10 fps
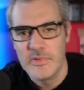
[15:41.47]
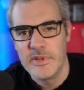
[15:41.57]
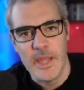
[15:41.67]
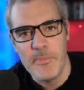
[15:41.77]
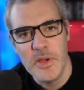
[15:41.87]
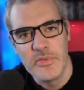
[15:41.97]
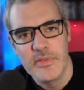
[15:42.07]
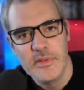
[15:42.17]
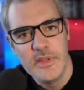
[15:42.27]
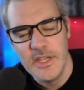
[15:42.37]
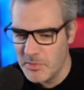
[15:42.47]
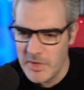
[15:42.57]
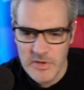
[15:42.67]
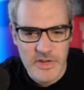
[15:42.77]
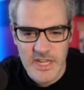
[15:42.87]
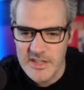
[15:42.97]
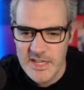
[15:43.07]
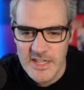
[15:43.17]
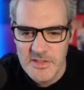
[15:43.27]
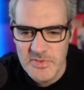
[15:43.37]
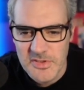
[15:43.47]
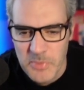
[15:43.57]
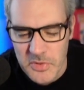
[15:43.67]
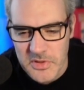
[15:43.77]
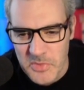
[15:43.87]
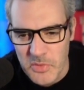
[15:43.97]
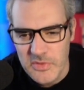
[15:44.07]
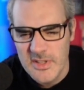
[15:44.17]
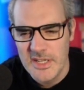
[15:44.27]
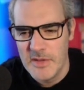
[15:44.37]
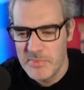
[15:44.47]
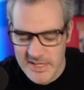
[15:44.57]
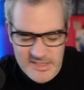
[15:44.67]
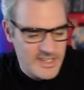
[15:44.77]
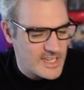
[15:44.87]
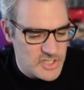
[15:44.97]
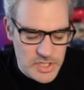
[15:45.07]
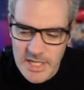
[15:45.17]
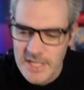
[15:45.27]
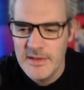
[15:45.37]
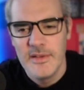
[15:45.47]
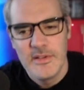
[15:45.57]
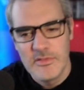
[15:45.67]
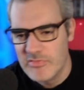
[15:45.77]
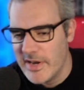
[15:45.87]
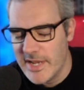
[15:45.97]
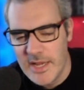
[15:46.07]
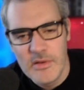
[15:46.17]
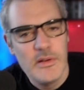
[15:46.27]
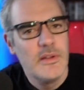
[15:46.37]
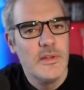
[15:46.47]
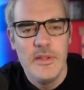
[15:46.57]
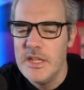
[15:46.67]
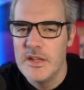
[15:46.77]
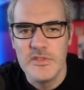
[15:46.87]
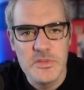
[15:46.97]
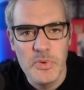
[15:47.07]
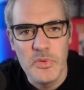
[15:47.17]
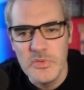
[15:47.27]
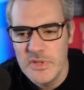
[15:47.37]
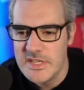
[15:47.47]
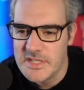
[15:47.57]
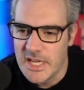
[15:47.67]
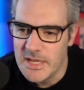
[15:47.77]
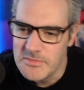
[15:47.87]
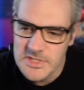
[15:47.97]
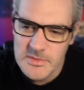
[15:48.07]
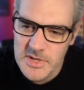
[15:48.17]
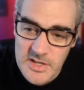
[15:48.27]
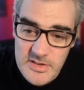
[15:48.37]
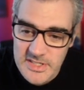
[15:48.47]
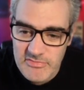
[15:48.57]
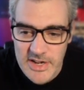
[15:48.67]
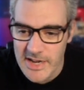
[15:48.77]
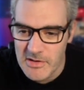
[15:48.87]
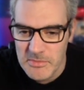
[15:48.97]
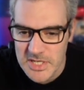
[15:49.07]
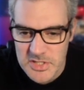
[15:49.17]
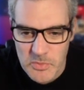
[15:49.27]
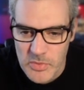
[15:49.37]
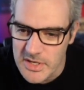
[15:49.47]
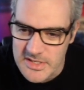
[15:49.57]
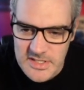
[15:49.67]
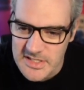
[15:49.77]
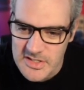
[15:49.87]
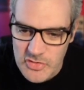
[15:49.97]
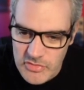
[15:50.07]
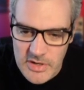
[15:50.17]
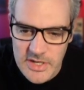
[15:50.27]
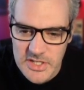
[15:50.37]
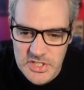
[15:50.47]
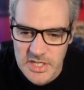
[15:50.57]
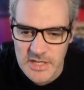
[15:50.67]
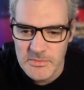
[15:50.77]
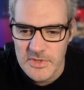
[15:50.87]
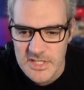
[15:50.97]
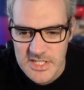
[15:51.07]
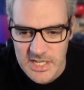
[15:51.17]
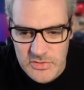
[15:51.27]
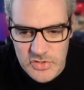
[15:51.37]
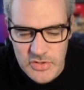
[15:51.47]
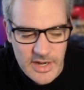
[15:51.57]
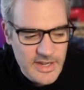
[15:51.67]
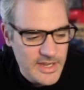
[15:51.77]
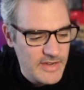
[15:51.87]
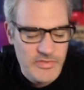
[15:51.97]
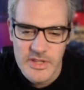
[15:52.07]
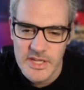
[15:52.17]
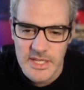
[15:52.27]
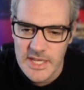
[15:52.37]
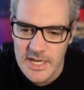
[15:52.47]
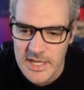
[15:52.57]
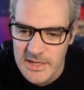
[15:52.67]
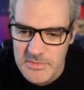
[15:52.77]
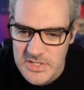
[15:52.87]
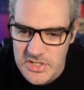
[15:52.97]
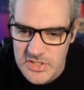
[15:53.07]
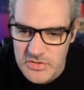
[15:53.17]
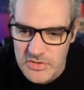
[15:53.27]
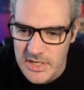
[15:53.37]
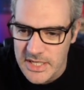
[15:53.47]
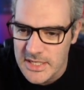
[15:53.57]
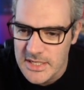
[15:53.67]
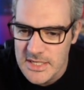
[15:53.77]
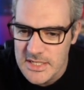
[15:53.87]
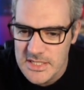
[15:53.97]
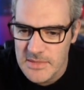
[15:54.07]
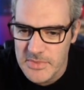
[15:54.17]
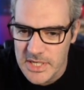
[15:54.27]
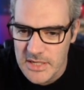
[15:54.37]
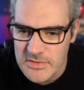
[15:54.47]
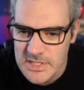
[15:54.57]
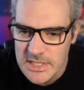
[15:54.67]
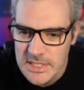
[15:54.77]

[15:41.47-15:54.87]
Get both. Why not get them, support them all? Ballistic NG, Redout. Support all these games. I mean, I don't see Redout mentioned once, and it's a crying shame. The soundtrack, everything in that game is just truly something else.